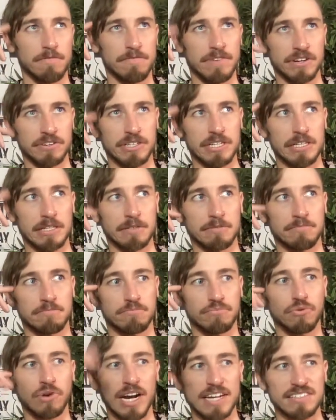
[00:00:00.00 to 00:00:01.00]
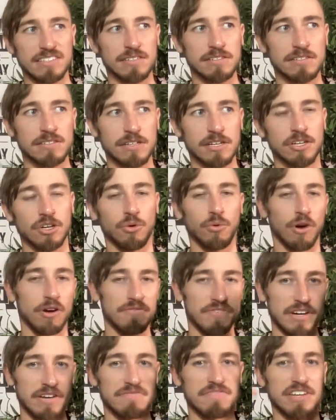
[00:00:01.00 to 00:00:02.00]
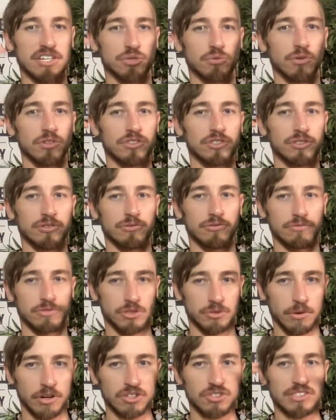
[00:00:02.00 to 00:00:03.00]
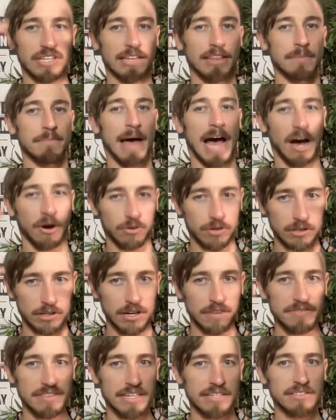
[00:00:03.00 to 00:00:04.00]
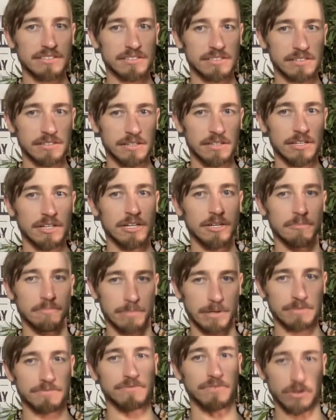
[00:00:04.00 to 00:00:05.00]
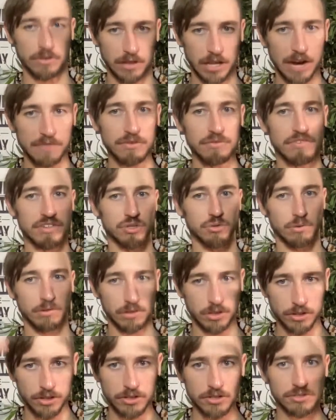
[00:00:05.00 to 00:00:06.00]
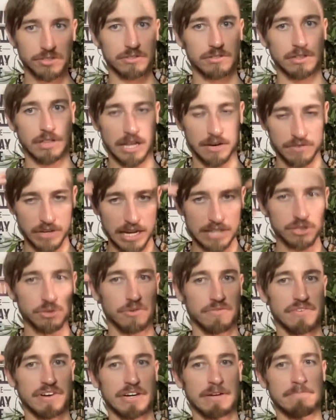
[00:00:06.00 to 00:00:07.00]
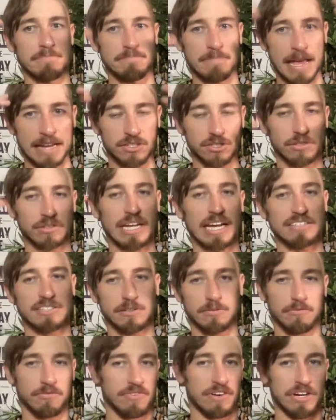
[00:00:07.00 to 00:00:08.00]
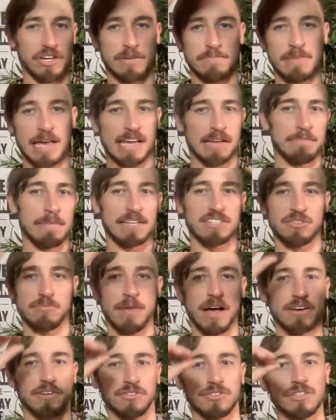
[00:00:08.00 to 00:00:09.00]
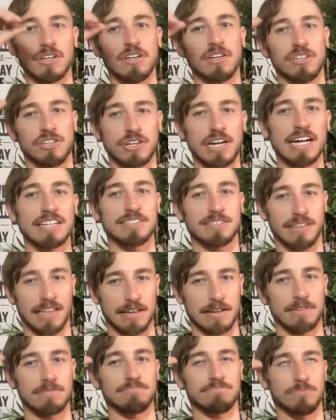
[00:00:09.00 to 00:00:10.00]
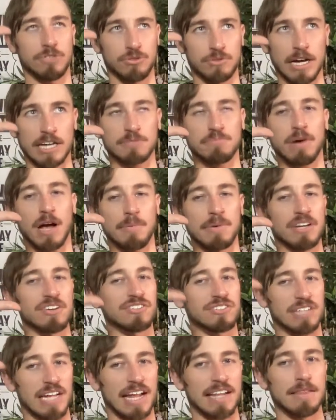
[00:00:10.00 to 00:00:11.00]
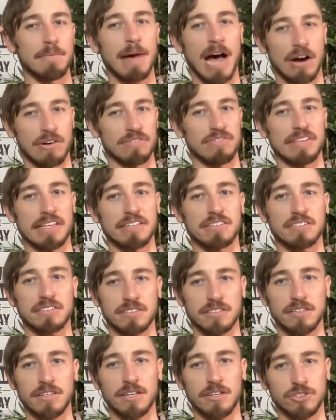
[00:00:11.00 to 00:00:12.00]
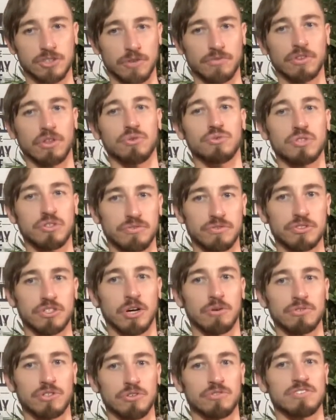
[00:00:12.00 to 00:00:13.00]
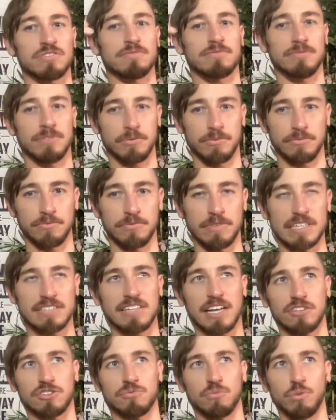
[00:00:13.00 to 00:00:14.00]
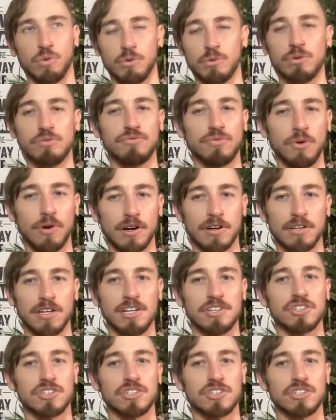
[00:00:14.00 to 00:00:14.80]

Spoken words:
very present, who aren't very visual to understand the power of this. But for a lot of you visual learners, a lot of you guys who are very mental, you guys are very good at making mental models, you guys probably understand the power of this. So for those of you who don't, who this sounds woo-woo for,